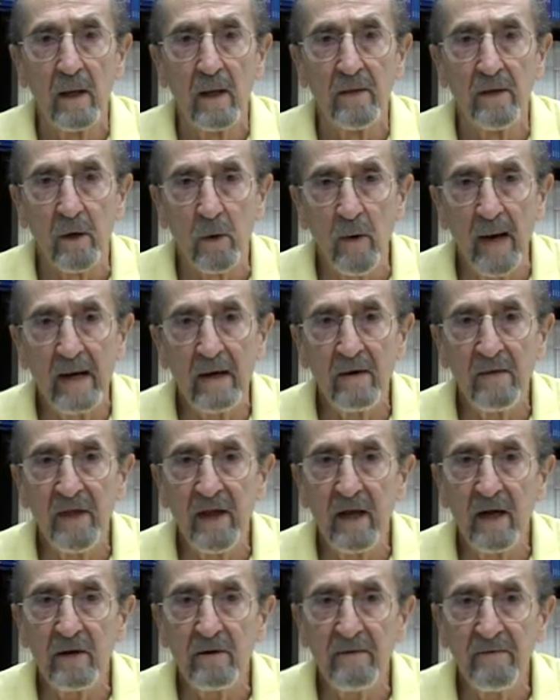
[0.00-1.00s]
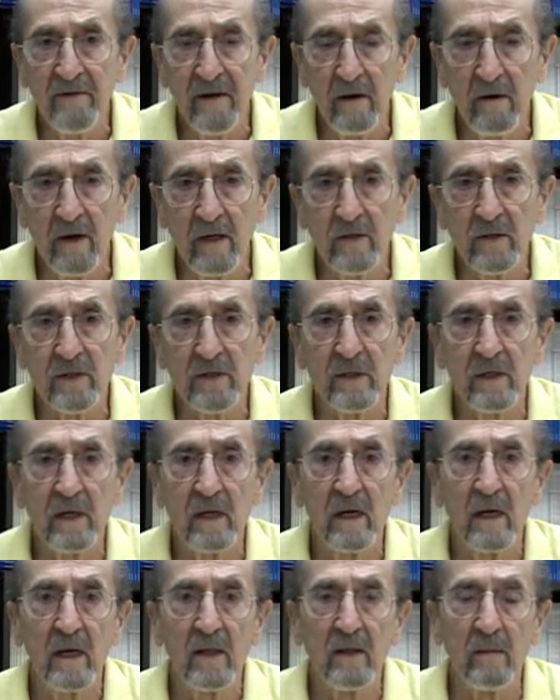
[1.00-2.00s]
The greater the interference,
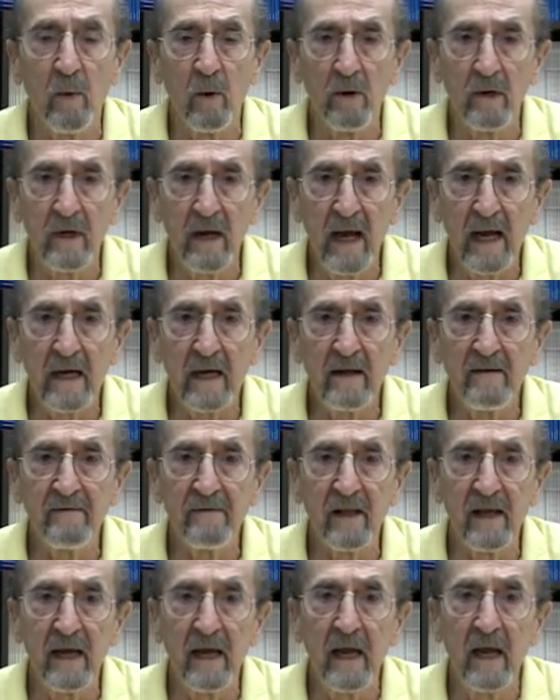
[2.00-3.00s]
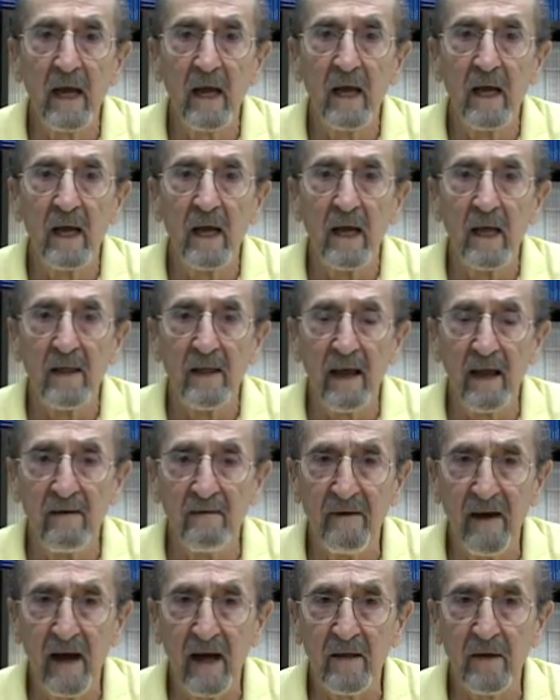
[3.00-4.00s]
the more negatively they
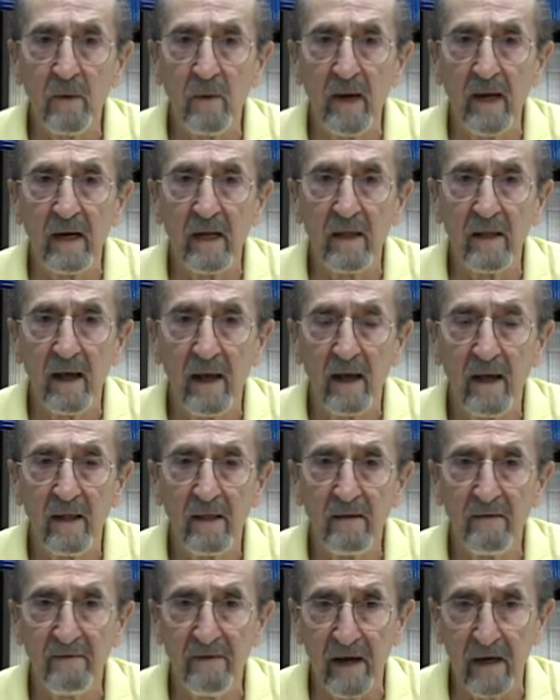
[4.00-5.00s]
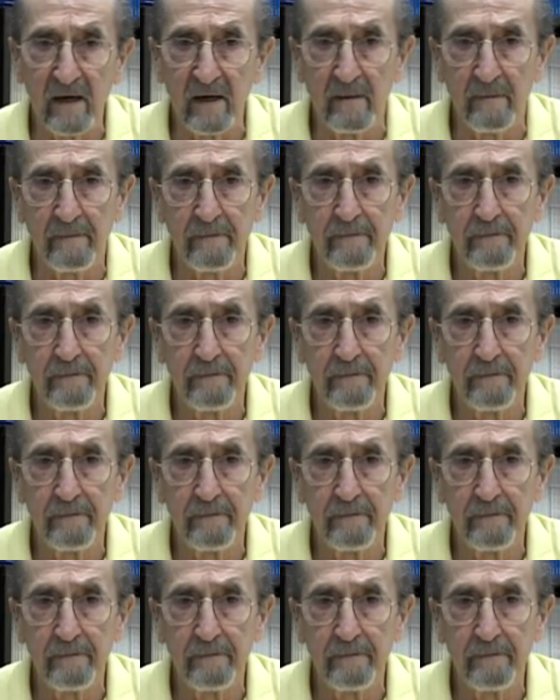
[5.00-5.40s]
evaluated the victim.